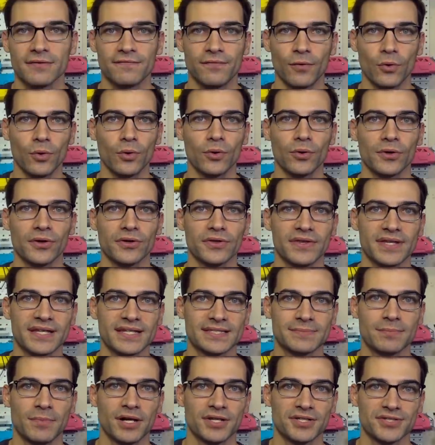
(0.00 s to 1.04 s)
for
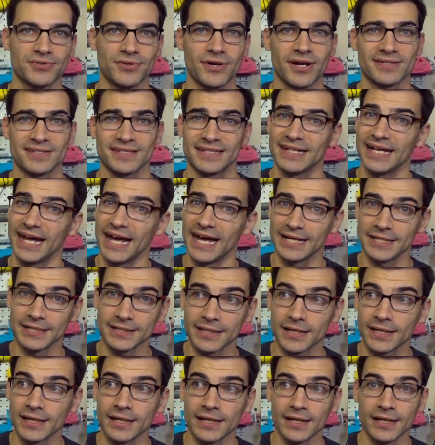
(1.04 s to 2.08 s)
this monstrosity. And
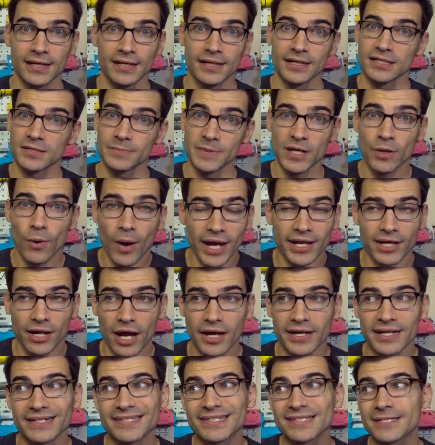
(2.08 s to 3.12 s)
to be quite
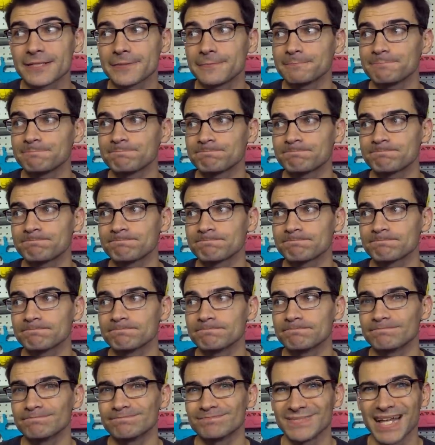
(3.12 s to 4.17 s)
honest,
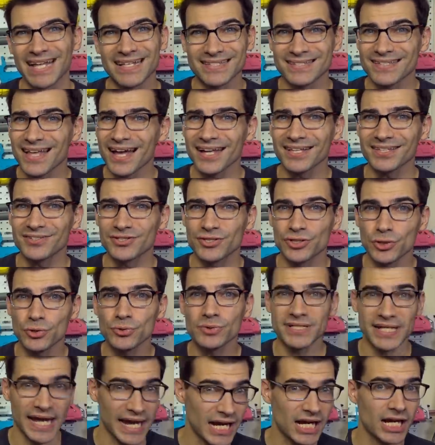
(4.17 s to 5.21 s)
that's not
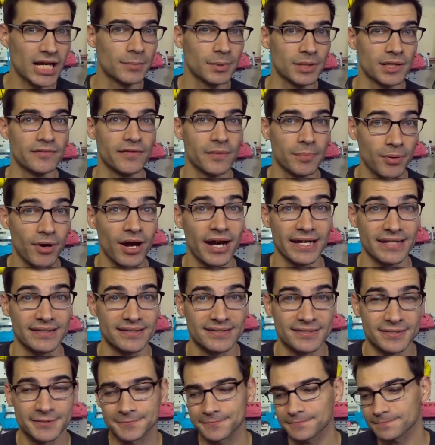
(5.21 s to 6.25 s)
too terrible of a
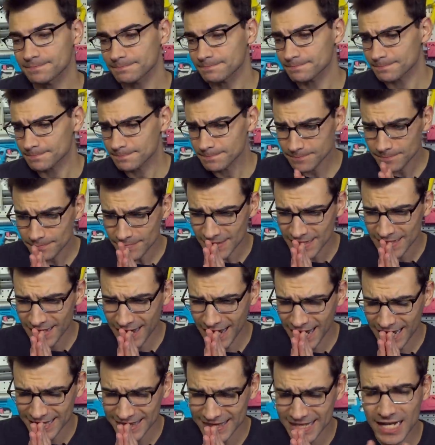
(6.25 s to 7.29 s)
price.
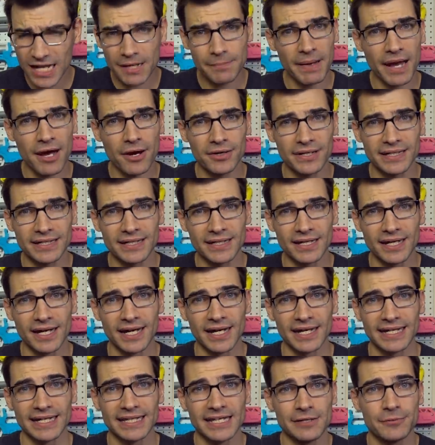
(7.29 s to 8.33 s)
I think about
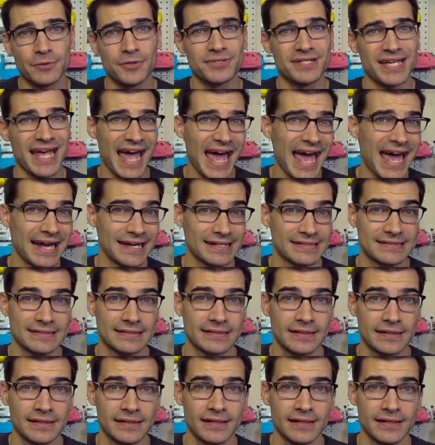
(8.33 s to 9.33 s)
Eli Wu's Hex,